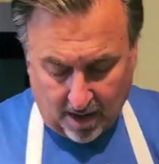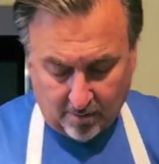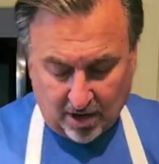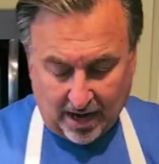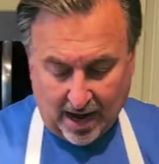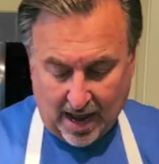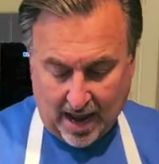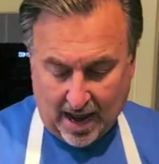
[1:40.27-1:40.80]
I'm
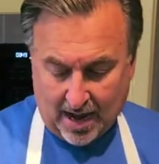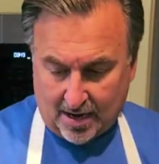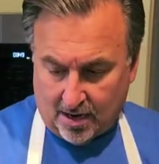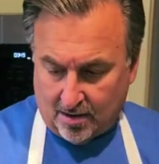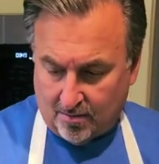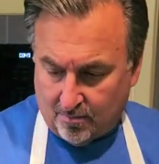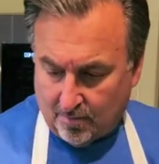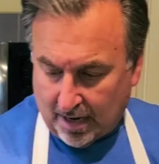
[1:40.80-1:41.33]
going to add
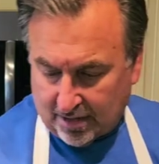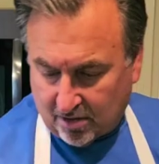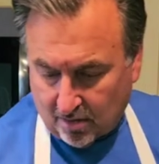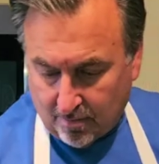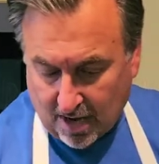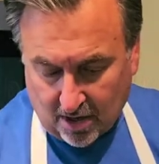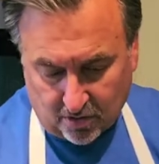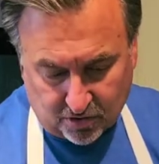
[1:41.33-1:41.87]
my
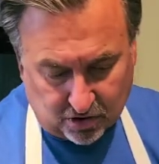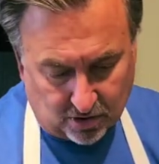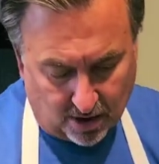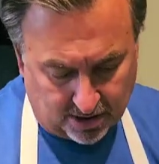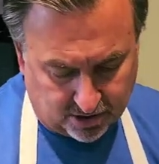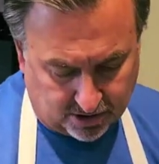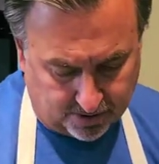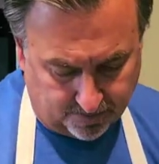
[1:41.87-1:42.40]
tomato
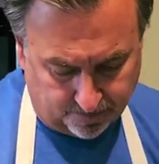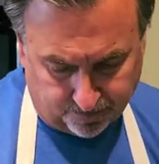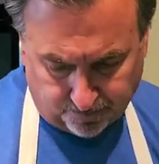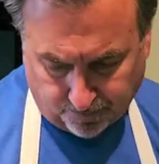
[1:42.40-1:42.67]
sauce.